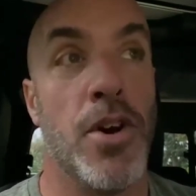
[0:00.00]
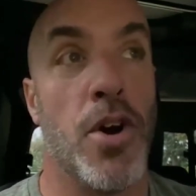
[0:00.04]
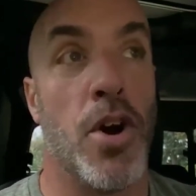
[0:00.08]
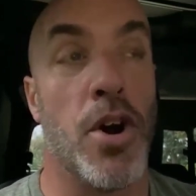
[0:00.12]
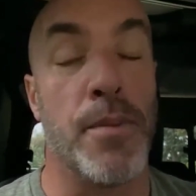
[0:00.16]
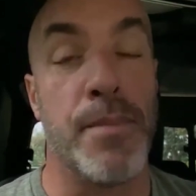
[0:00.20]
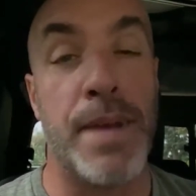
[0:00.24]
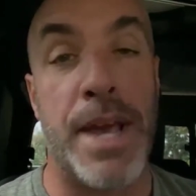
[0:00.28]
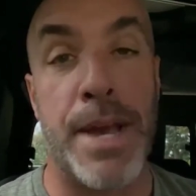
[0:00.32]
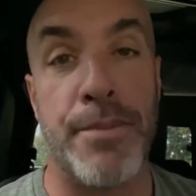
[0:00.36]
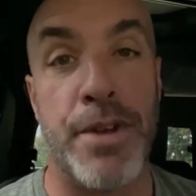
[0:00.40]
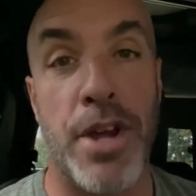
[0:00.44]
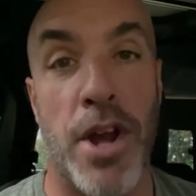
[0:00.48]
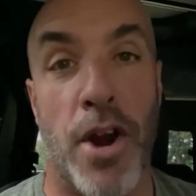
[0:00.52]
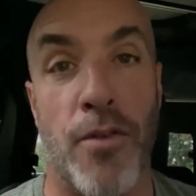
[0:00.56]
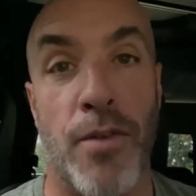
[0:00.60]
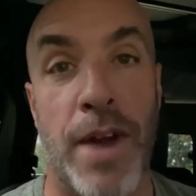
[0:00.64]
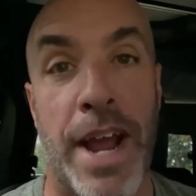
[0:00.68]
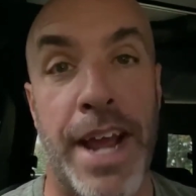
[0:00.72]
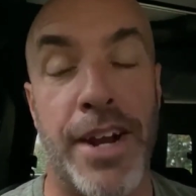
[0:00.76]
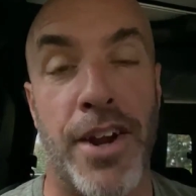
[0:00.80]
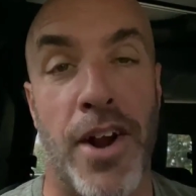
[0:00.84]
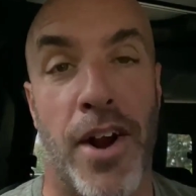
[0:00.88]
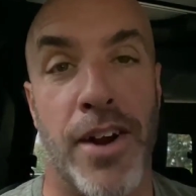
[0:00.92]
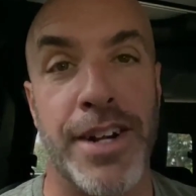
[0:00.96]
or maybe a
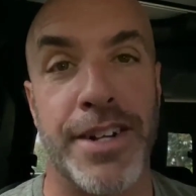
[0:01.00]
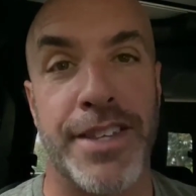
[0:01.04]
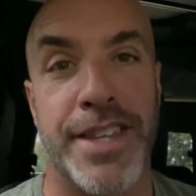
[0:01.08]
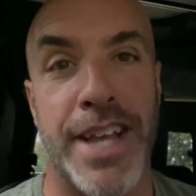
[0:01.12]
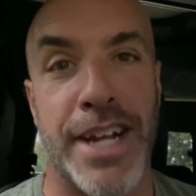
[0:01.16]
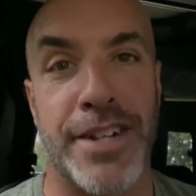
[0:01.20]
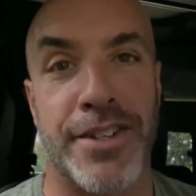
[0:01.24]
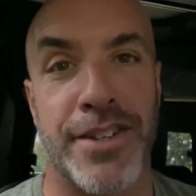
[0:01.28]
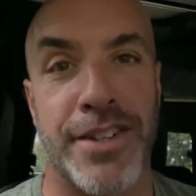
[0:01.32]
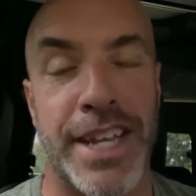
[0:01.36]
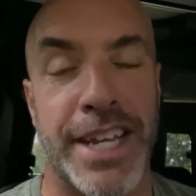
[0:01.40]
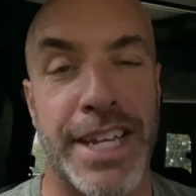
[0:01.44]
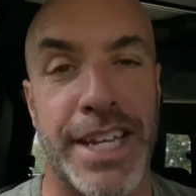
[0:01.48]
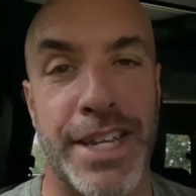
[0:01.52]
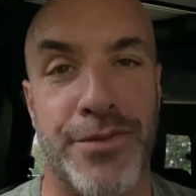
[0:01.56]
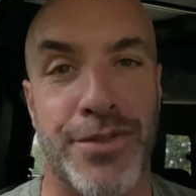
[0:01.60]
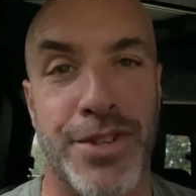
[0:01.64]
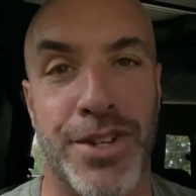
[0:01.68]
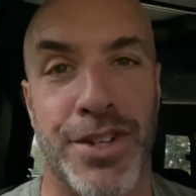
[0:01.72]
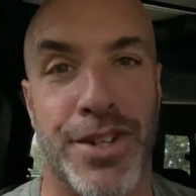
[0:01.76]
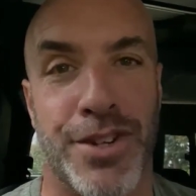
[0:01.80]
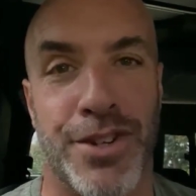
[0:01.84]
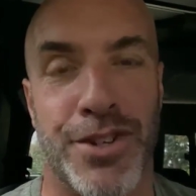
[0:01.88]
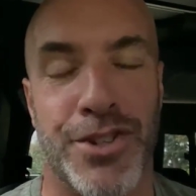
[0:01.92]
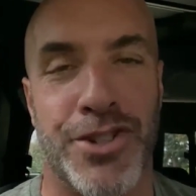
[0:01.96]
radar detector that gives
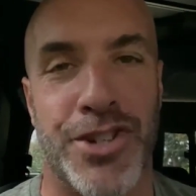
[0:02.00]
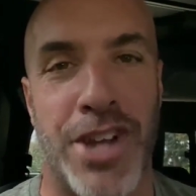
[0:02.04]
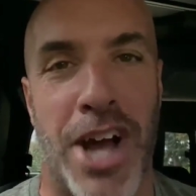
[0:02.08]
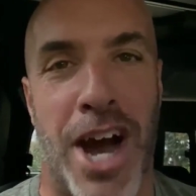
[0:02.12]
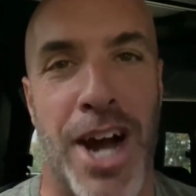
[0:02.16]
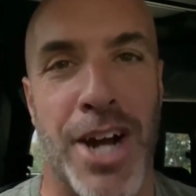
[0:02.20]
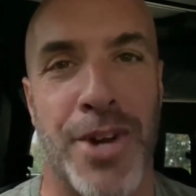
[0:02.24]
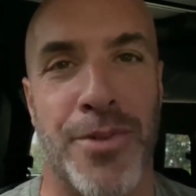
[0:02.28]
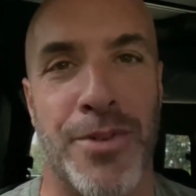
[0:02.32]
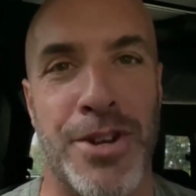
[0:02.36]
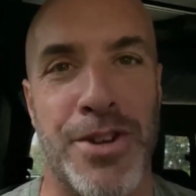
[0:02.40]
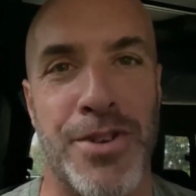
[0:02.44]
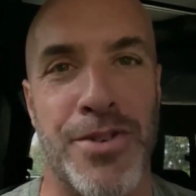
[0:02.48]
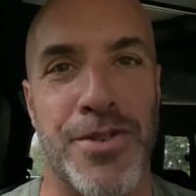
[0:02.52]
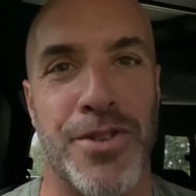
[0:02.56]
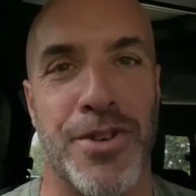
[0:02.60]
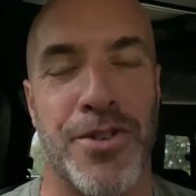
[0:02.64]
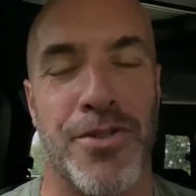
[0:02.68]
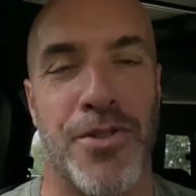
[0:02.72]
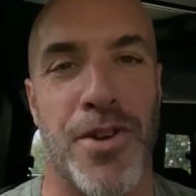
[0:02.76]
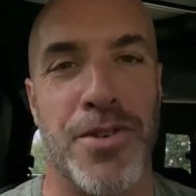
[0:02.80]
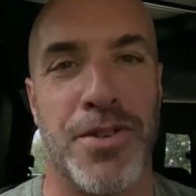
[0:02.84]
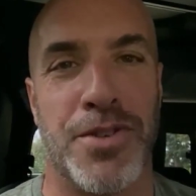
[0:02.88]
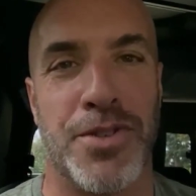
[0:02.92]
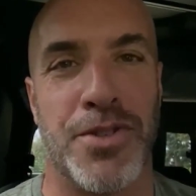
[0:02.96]
you a little shock when you're in the
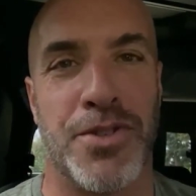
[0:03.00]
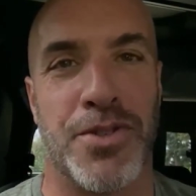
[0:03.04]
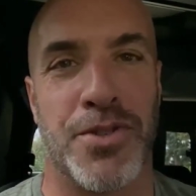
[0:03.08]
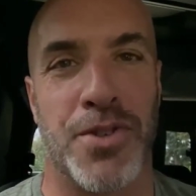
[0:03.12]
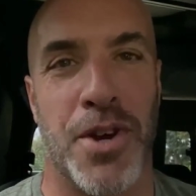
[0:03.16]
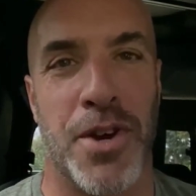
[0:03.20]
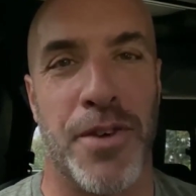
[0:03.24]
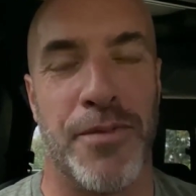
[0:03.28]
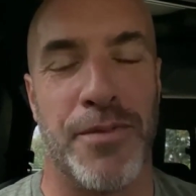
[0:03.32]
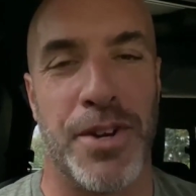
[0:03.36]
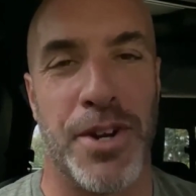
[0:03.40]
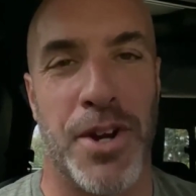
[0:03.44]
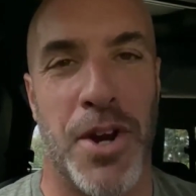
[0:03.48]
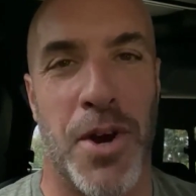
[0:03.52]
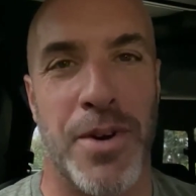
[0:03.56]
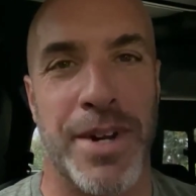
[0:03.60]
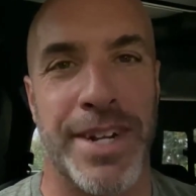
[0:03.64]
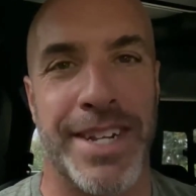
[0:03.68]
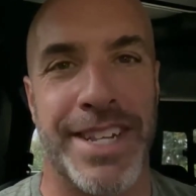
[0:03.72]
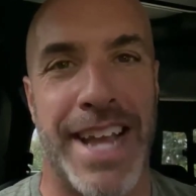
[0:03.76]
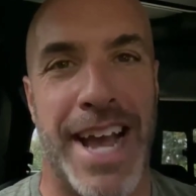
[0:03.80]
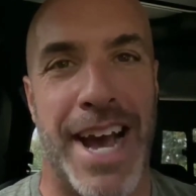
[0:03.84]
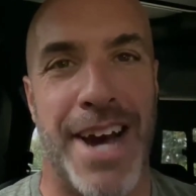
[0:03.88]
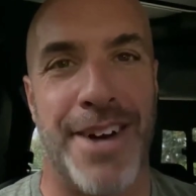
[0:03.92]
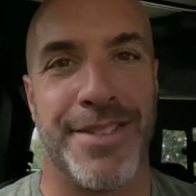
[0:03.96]
grocery store if you're
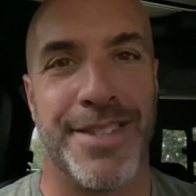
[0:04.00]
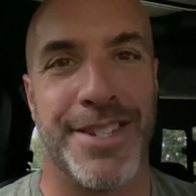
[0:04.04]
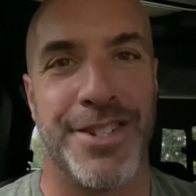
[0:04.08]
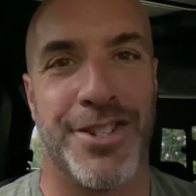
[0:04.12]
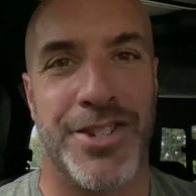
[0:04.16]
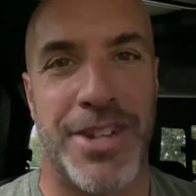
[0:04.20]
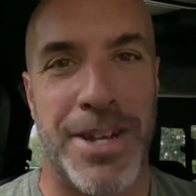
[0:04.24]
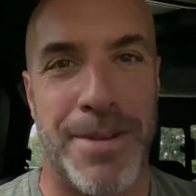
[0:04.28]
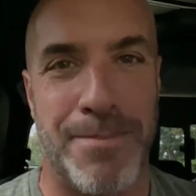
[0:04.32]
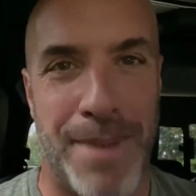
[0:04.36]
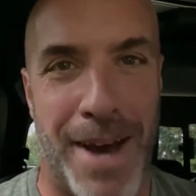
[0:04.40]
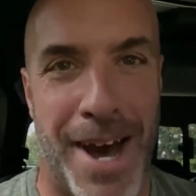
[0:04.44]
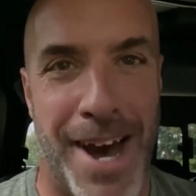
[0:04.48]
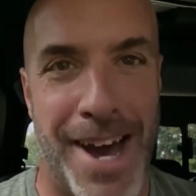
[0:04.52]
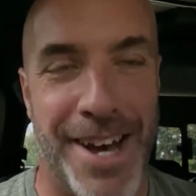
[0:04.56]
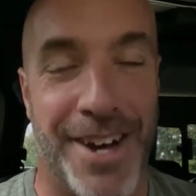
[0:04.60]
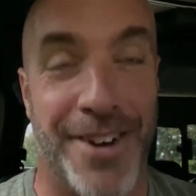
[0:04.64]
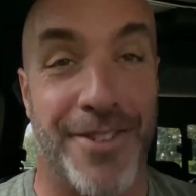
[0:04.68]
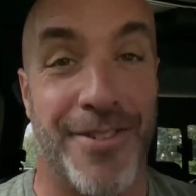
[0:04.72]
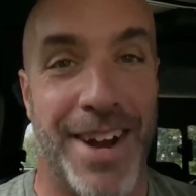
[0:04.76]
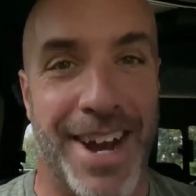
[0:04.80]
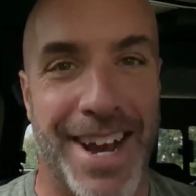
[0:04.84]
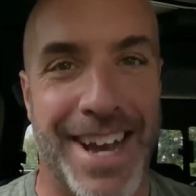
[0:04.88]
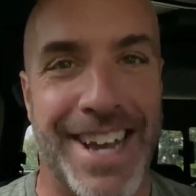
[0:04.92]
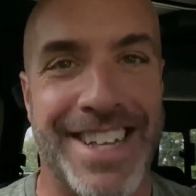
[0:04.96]
going down the chip
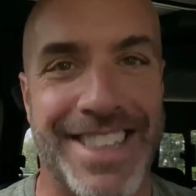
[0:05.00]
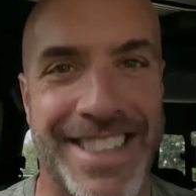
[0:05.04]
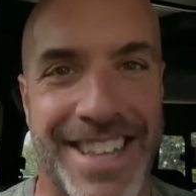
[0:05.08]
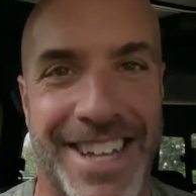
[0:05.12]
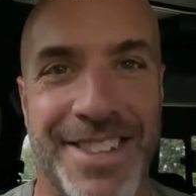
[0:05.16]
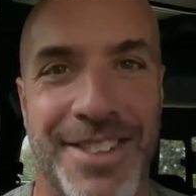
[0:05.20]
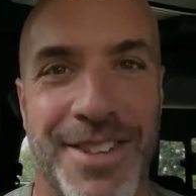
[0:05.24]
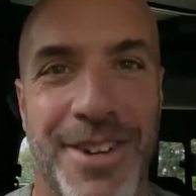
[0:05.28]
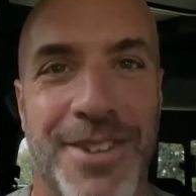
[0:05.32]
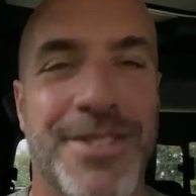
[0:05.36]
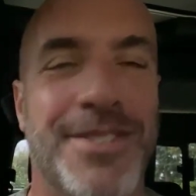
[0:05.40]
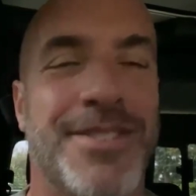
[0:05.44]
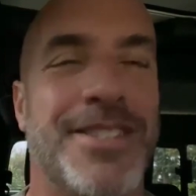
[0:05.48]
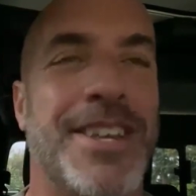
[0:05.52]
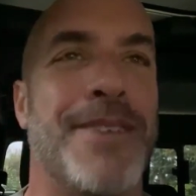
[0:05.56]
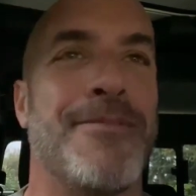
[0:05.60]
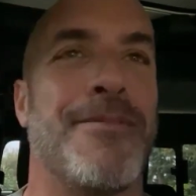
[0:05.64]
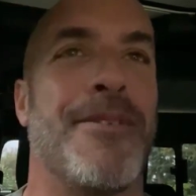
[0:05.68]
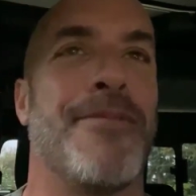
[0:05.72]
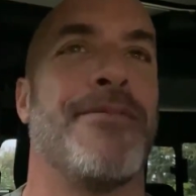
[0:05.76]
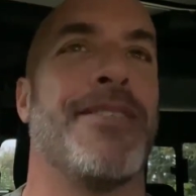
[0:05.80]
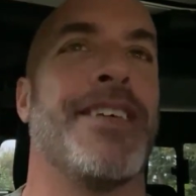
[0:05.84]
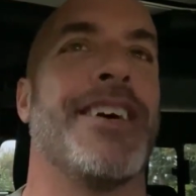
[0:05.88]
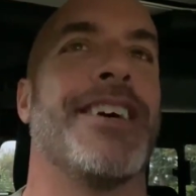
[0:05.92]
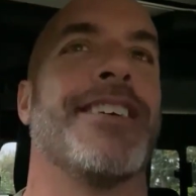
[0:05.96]
aisle, right? Th those type
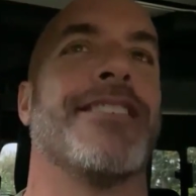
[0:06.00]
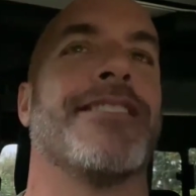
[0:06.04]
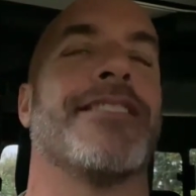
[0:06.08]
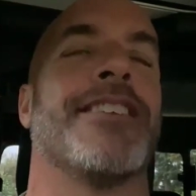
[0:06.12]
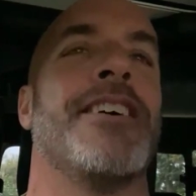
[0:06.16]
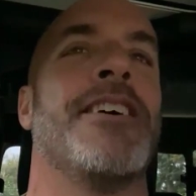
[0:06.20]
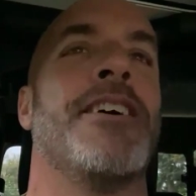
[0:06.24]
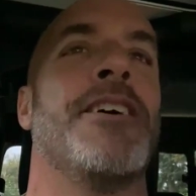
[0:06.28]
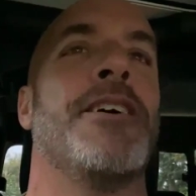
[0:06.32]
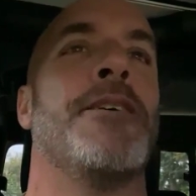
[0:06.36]
of things.